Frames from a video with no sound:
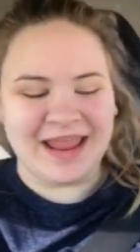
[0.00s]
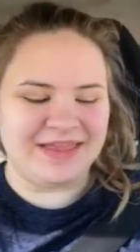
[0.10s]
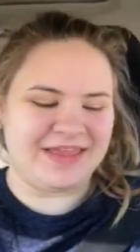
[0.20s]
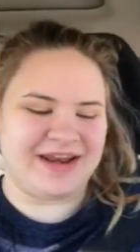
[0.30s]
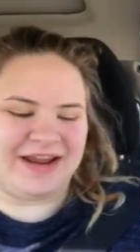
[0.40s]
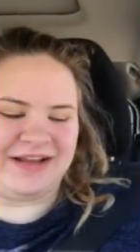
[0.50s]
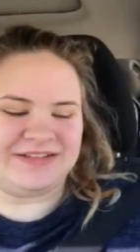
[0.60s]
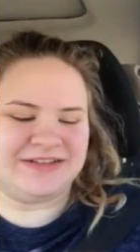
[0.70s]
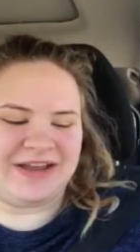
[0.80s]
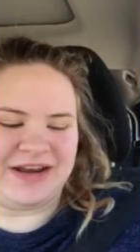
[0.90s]
And then I
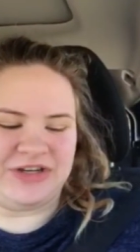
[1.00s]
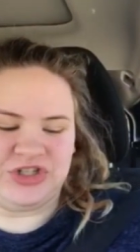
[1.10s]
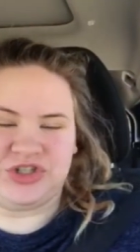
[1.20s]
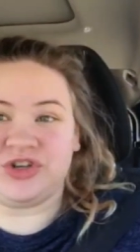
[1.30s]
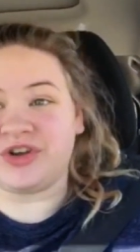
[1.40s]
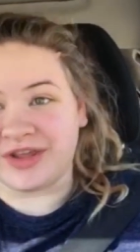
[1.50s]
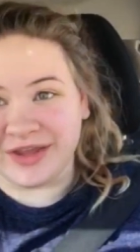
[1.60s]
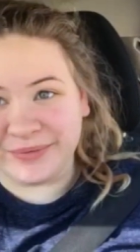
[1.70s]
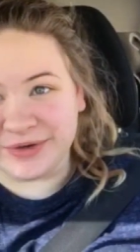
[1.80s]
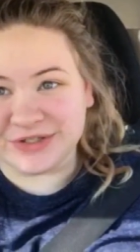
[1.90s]
also got a ginger
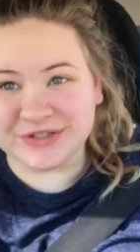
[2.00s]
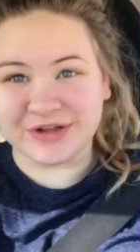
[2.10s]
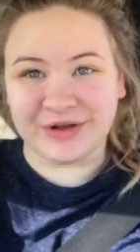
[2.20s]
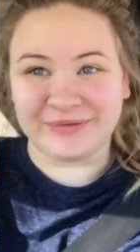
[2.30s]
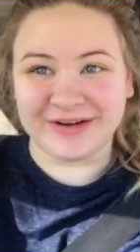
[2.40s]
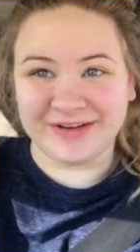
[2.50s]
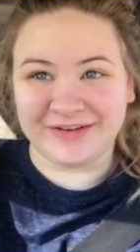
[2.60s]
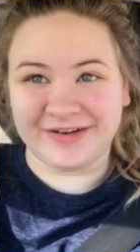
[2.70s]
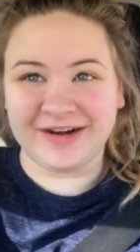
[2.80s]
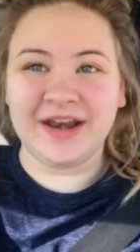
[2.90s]
cookie, which is already
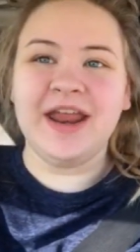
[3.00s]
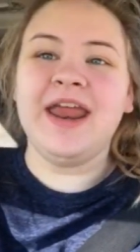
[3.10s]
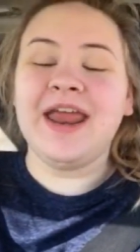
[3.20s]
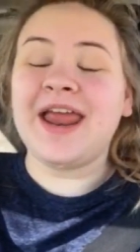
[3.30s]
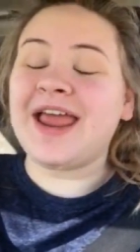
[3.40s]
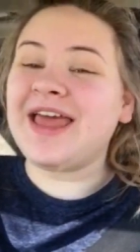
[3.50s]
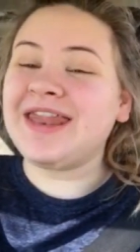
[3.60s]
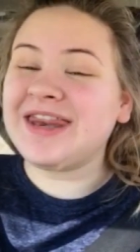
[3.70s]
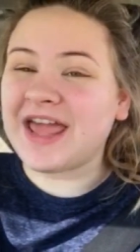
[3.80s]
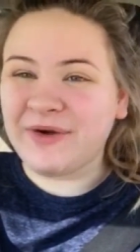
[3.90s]
gone.
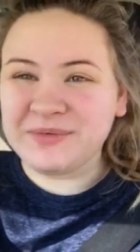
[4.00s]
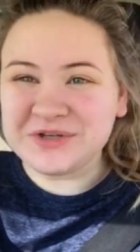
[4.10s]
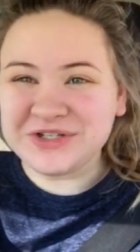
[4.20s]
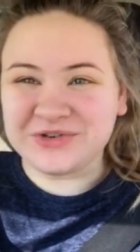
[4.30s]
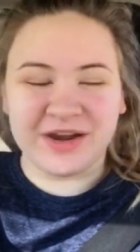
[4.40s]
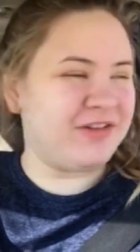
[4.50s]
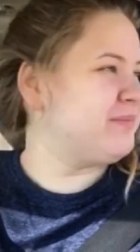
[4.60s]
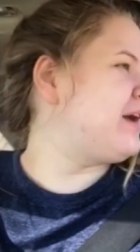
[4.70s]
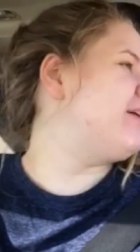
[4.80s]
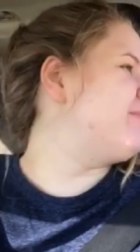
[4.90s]
And now I'm just
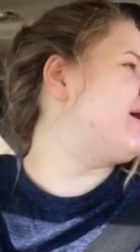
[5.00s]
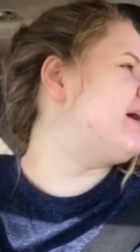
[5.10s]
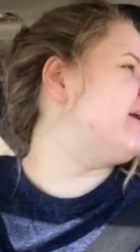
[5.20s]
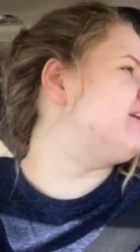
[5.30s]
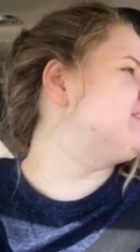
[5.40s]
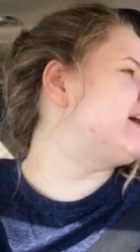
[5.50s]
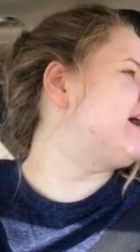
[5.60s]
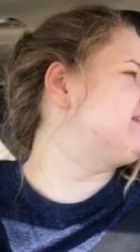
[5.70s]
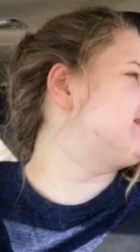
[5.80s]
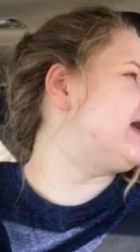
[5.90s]
driving by my
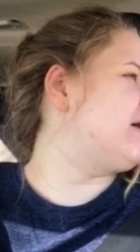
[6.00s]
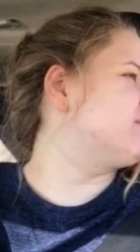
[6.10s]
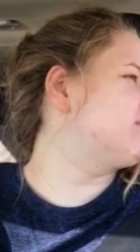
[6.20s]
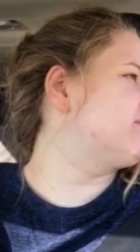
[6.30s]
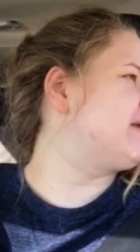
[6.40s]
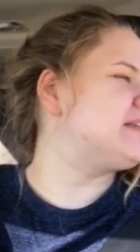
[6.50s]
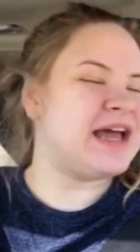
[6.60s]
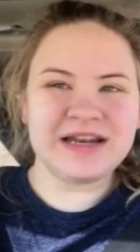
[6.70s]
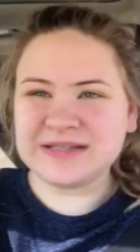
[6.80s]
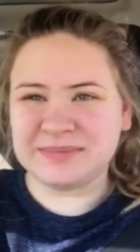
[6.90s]
dad's house. So my
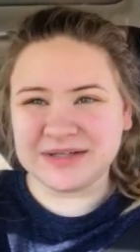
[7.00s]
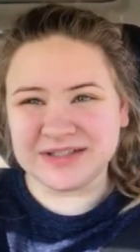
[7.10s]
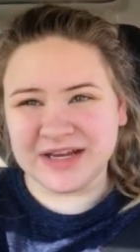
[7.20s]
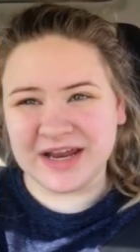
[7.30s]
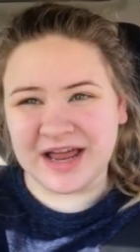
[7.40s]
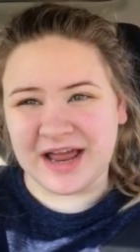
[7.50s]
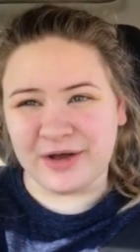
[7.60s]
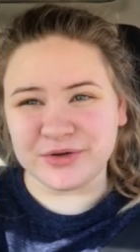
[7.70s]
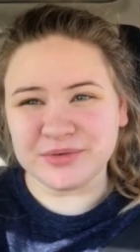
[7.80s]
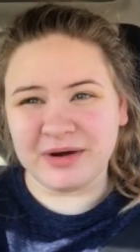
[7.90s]
dad is building a
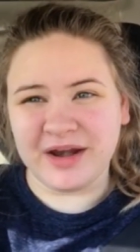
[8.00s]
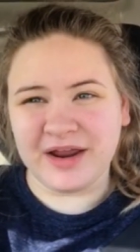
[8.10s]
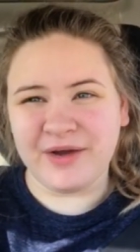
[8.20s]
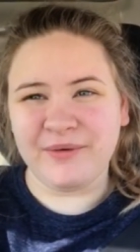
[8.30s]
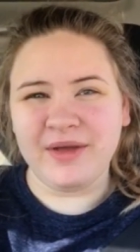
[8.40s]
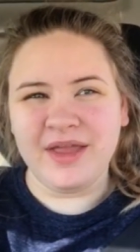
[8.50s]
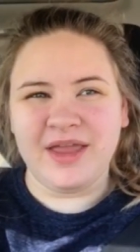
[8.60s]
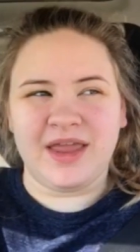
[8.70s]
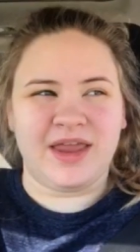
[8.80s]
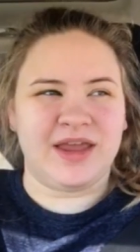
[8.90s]
house right now.
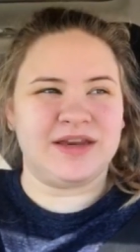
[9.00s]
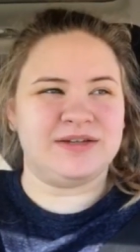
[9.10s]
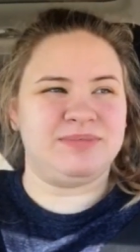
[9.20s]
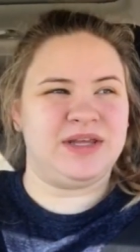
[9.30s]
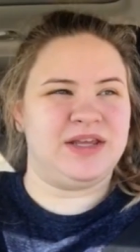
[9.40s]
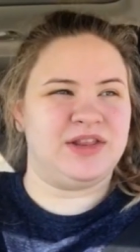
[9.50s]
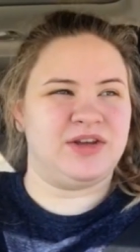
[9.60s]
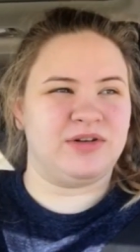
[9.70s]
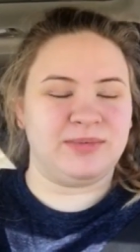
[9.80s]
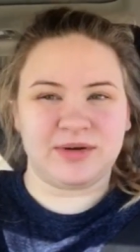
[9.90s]
And being
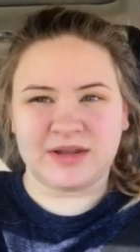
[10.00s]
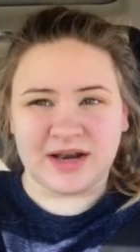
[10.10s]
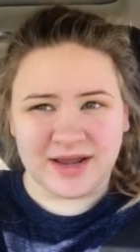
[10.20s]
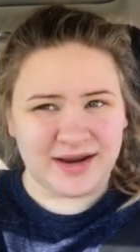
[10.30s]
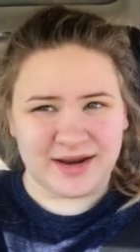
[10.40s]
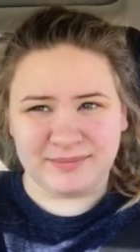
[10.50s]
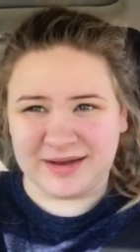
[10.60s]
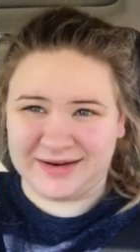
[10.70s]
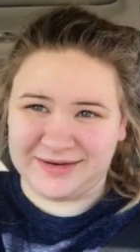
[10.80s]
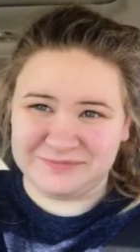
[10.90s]
the creeper that I am,
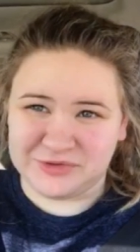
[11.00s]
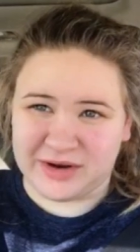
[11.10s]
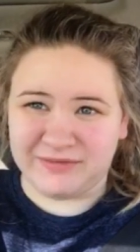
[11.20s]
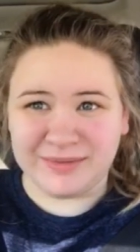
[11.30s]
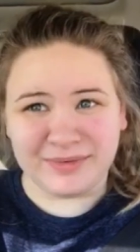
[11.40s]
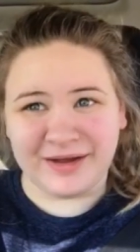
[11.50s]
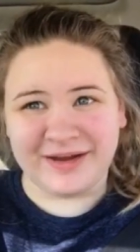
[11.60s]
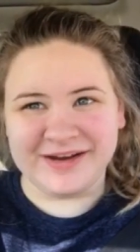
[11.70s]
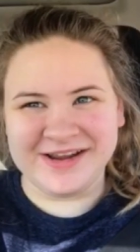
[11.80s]
I'm driving by